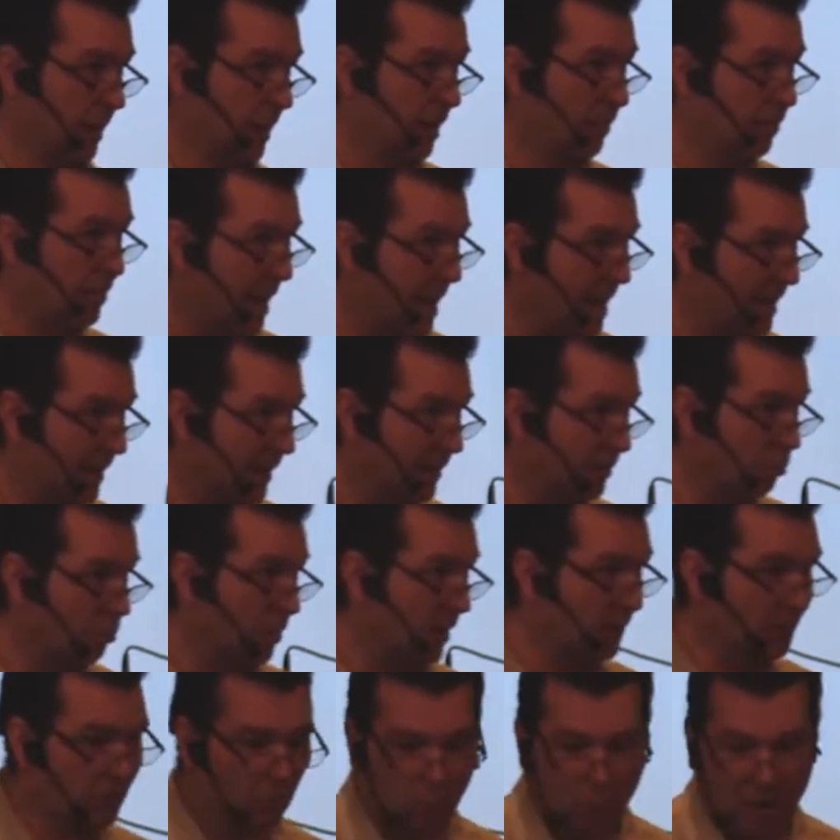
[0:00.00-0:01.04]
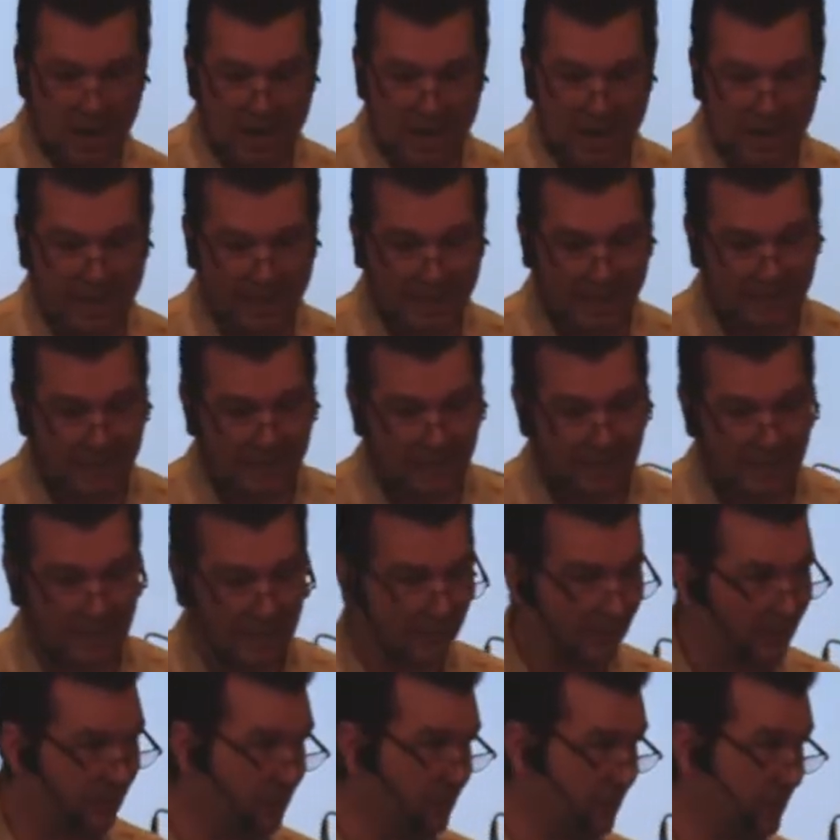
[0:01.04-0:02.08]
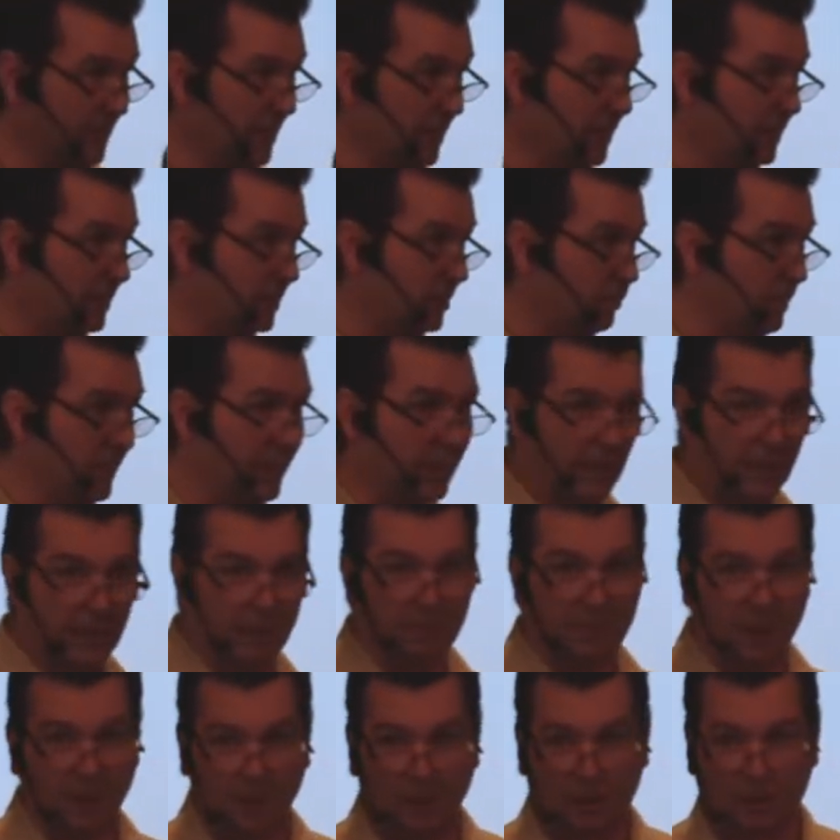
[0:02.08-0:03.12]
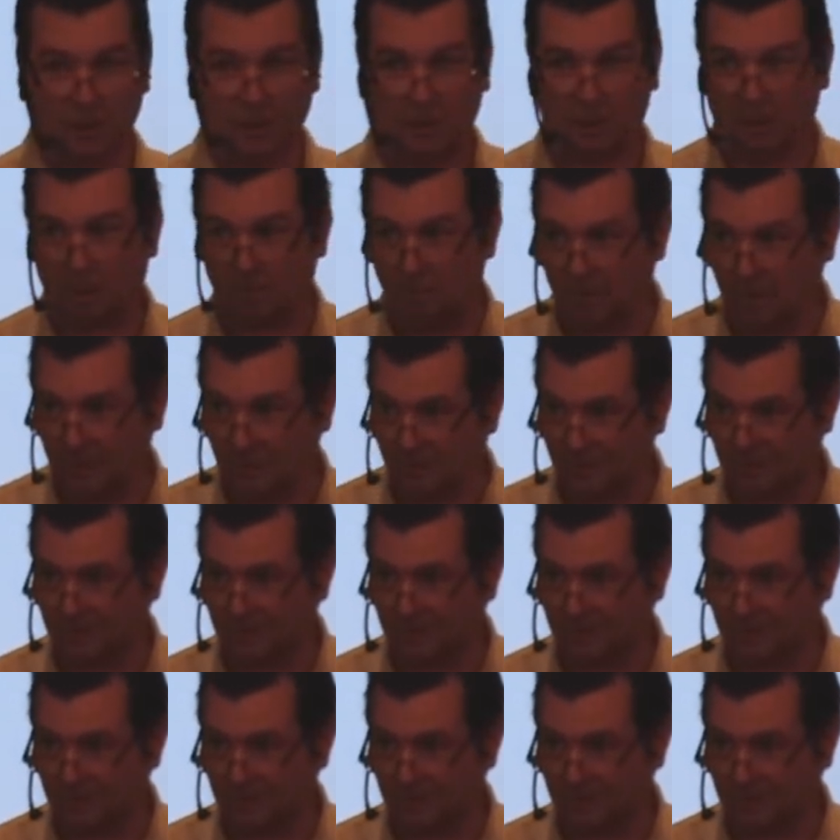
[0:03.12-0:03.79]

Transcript: abated, went away, and the seas became calm.